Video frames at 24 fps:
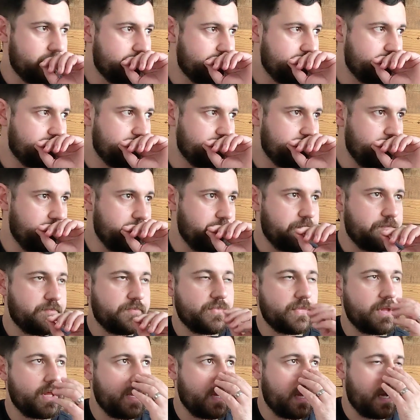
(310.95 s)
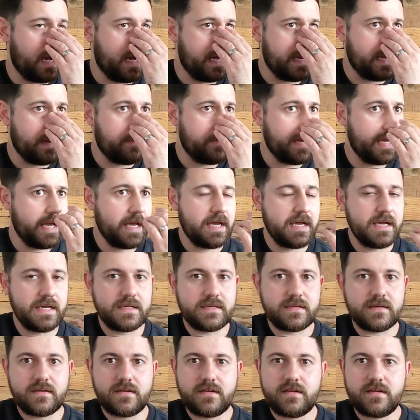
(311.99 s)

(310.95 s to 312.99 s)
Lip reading: and I made